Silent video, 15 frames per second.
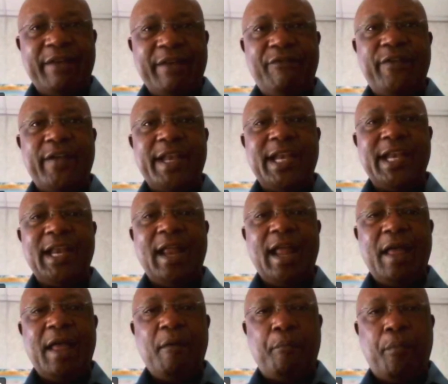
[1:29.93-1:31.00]

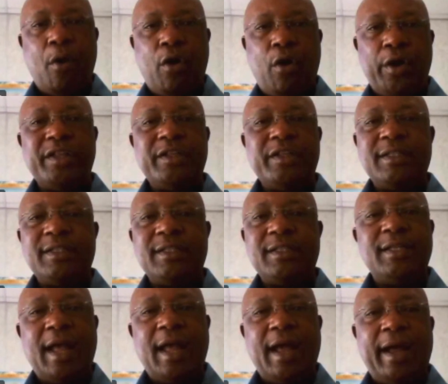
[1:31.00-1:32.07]
7 points
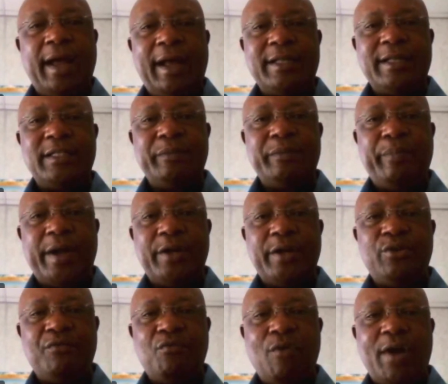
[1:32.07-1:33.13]
as
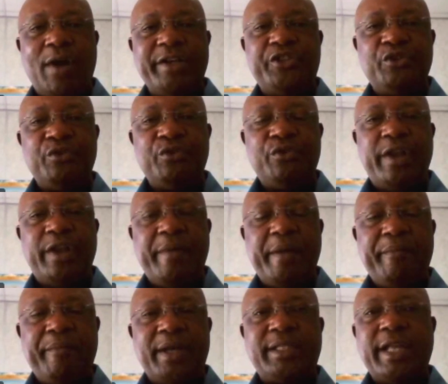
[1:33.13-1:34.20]
part of what should
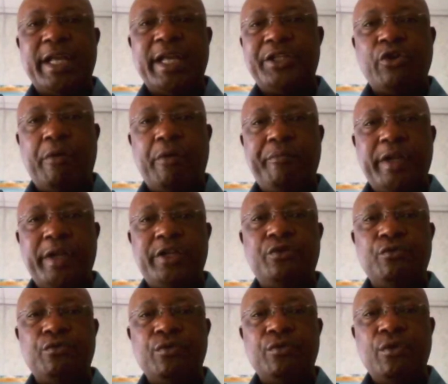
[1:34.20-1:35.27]
the member states
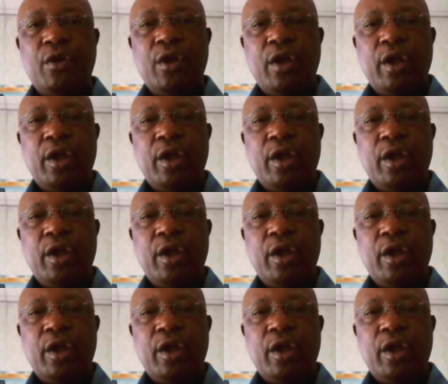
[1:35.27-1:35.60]
commit to.